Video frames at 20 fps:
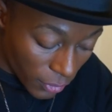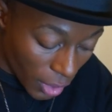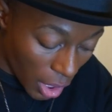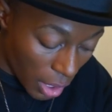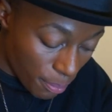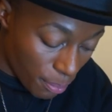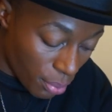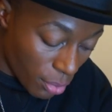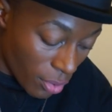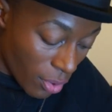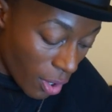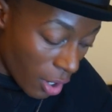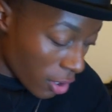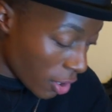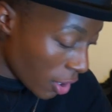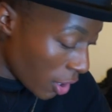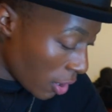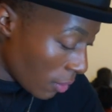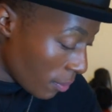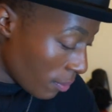I bought a
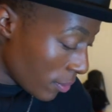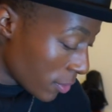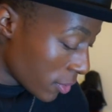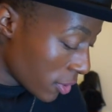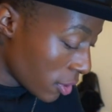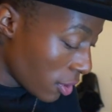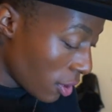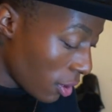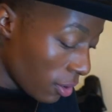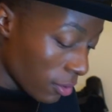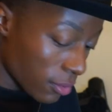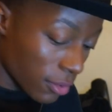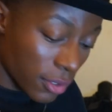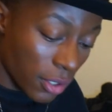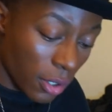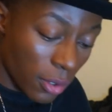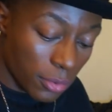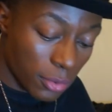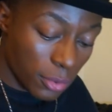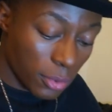Comme des
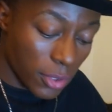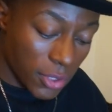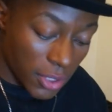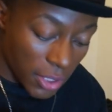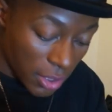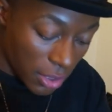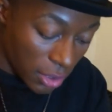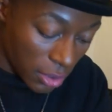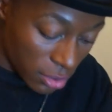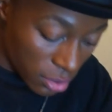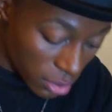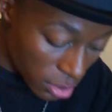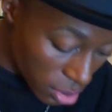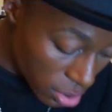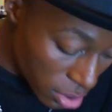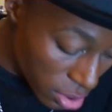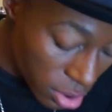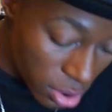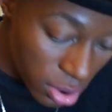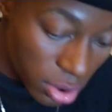Garcons hoodie.
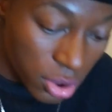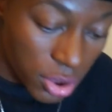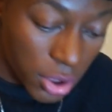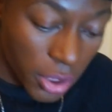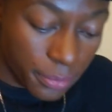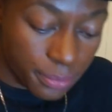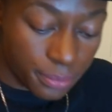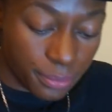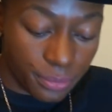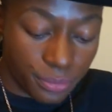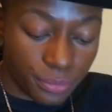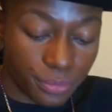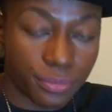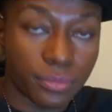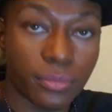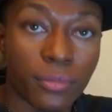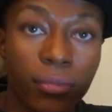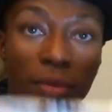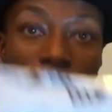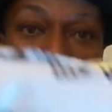So,
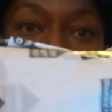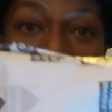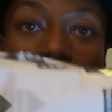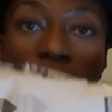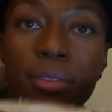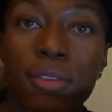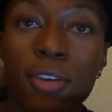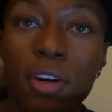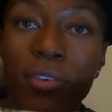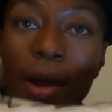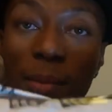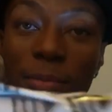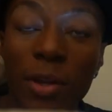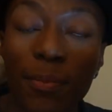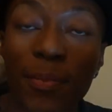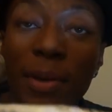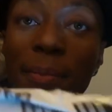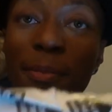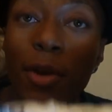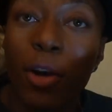so i
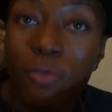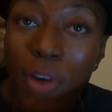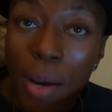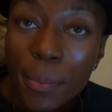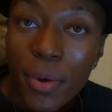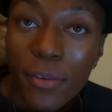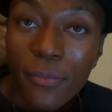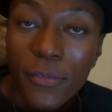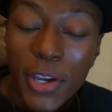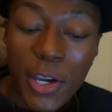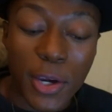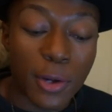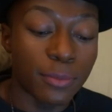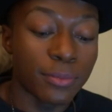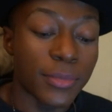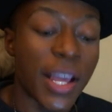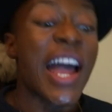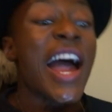wrap, let me unwrap it for you.